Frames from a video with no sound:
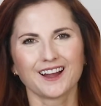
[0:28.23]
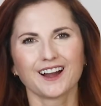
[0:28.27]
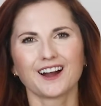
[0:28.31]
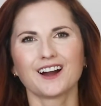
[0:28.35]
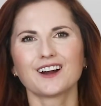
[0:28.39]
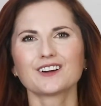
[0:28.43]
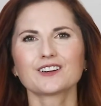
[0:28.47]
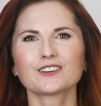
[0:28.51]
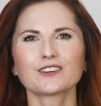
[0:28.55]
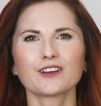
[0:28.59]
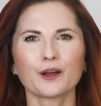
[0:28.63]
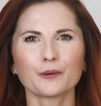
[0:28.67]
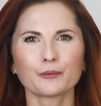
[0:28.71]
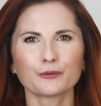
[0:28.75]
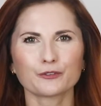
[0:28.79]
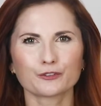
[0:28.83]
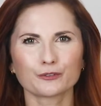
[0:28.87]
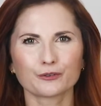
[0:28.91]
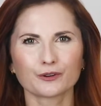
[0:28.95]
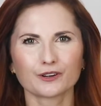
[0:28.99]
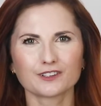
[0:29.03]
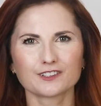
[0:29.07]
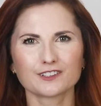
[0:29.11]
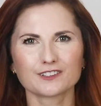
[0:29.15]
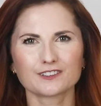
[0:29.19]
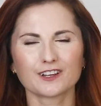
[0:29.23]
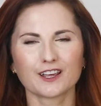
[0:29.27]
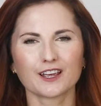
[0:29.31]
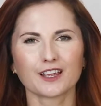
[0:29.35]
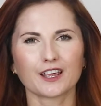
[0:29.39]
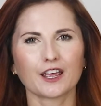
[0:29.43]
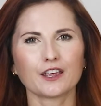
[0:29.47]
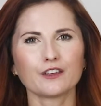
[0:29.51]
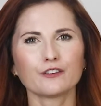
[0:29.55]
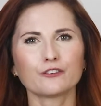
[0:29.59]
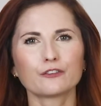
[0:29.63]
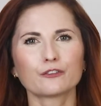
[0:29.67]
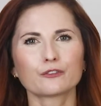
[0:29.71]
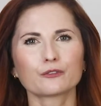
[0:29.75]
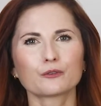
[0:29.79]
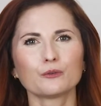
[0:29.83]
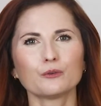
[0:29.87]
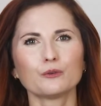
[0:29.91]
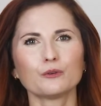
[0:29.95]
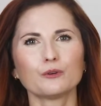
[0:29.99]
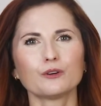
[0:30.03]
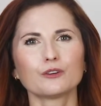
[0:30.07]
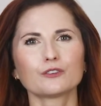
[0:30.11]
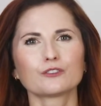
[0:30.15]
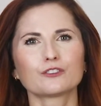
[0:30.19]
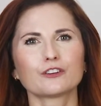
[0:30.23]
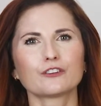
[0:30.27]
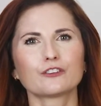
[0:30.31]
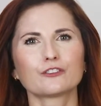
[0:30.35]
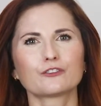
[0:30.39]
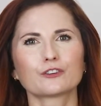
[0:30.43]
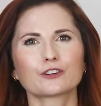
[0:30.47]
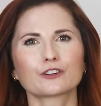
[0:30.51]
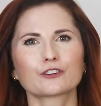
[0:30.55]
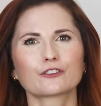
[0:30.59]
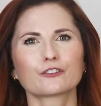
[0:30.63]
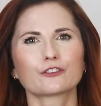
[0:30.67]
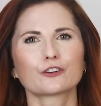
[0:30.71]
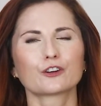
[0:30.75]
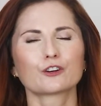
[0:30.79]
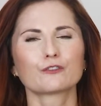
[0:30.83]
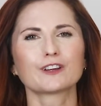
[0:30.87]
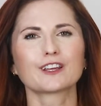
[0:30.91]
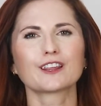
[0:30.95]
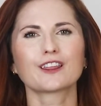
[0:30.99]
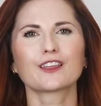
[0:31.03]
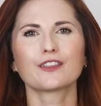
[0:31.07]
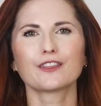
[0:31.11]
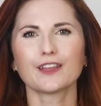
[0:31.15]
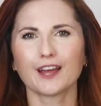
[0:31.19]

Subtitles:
Our top story today, a school district serving